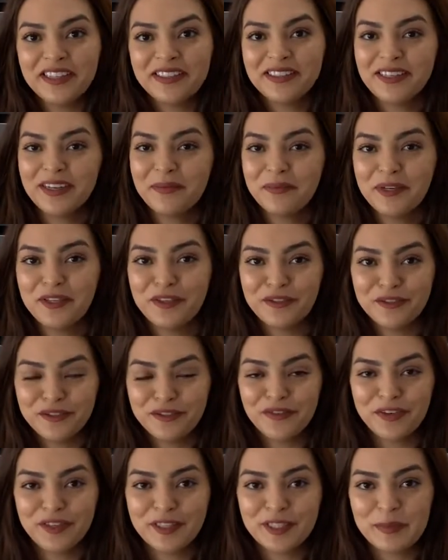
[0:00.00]
that I'm gonna use
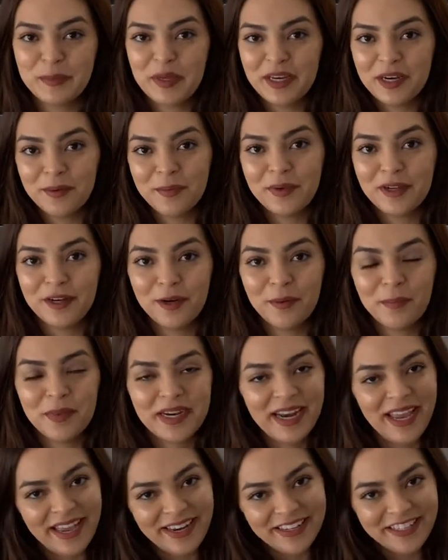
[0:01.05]
for this peanut butter
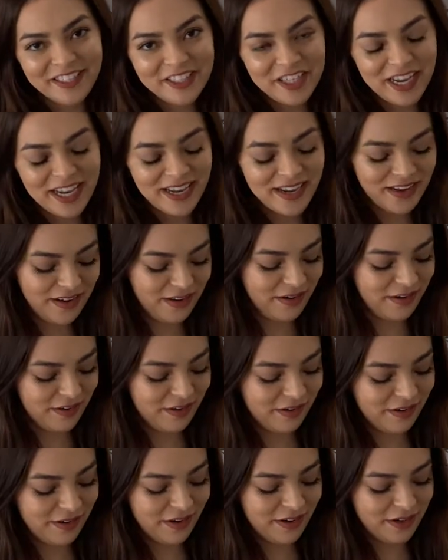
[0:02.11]
banana shake
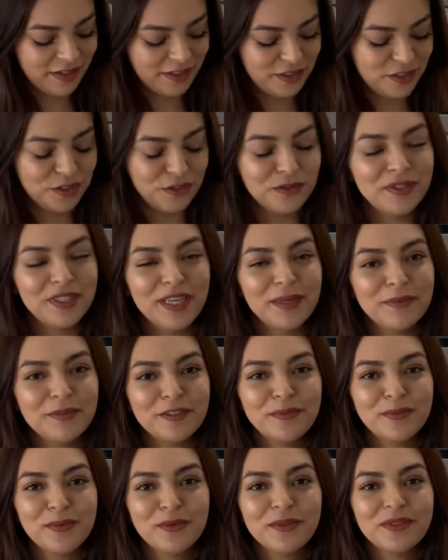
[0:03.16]
are 2
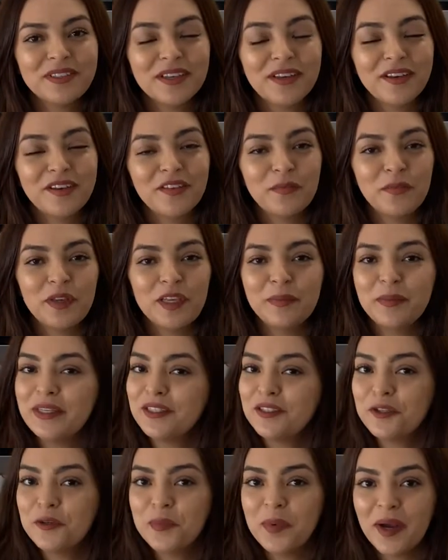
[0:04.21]
tablespoons of
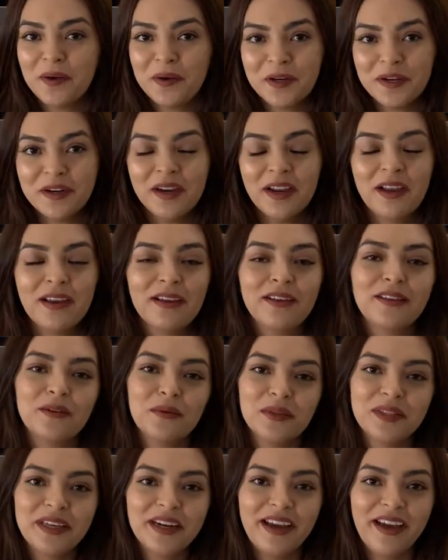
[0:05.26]
PB2 powder. The
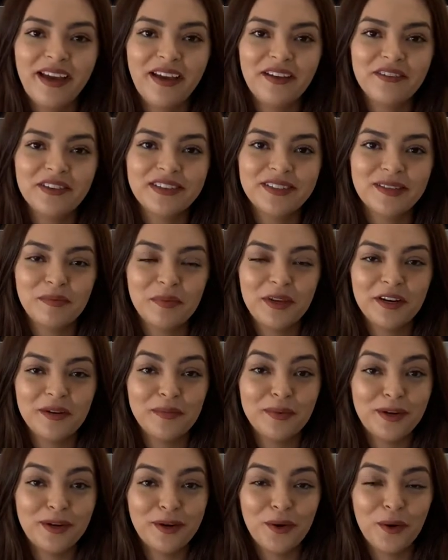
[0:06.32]
one that I have is the peanut
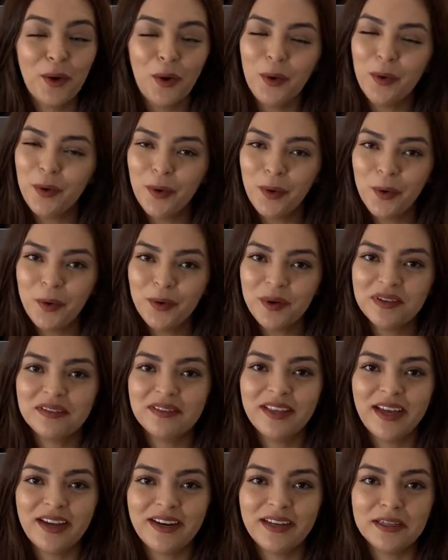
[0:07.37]
butter cocoa.
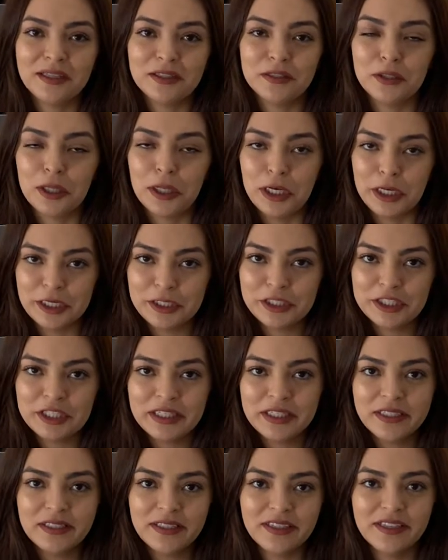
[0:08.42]
That is
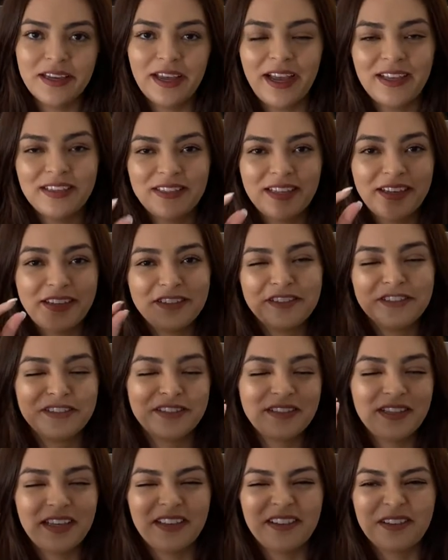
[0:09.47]
delicious. It has
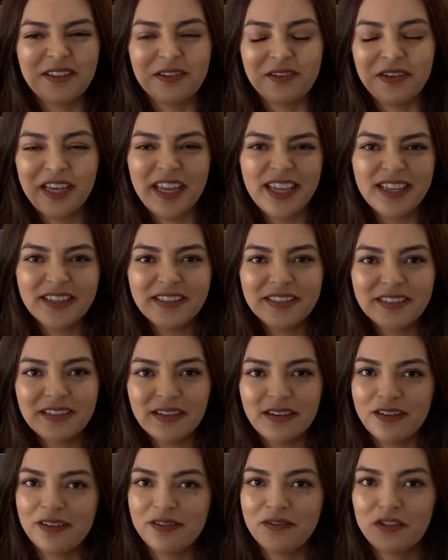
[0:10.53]
just a little hint
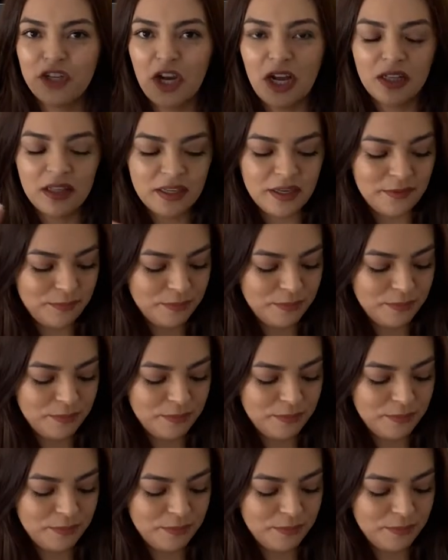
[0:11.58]
of chocolate.